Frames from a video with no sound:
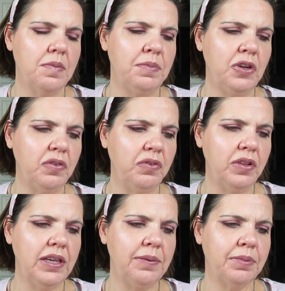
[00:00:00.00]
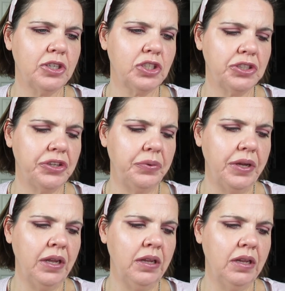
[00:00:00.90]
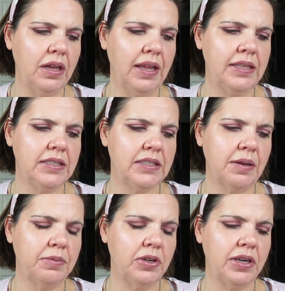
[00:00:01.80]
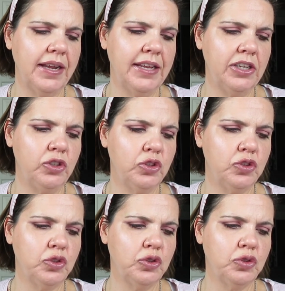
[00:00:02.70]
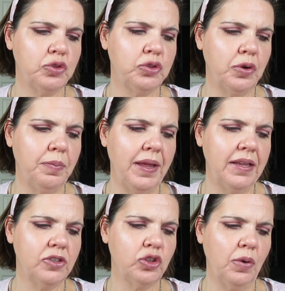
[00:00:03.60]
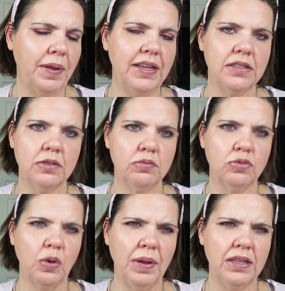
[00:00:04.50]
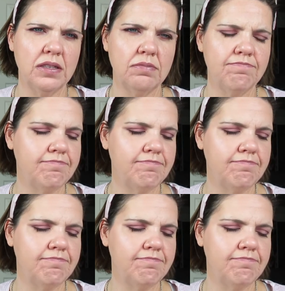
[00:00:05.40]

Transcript: Beautiful in Barcelona and Summer in Trope Tropez? Tropez?